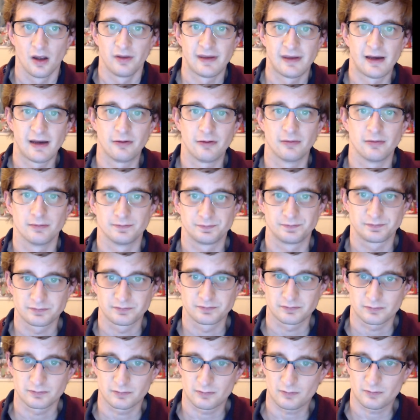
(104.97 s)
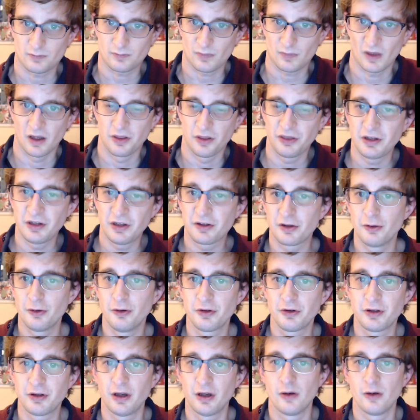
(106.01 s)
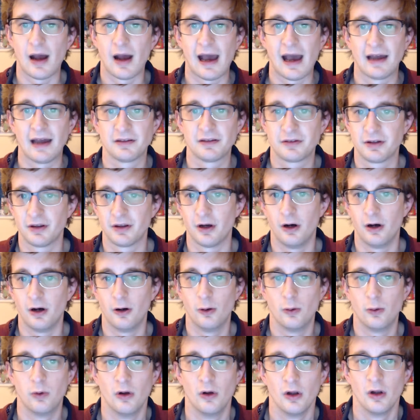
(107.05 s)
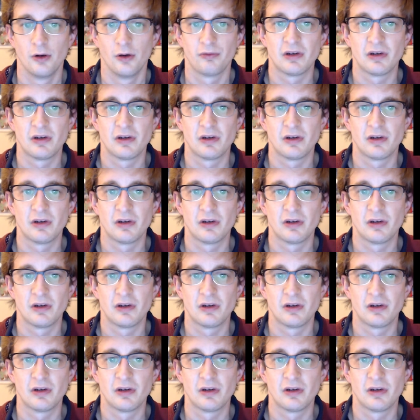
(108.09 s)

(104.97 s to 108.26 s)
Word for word: Now, this can also add to the whole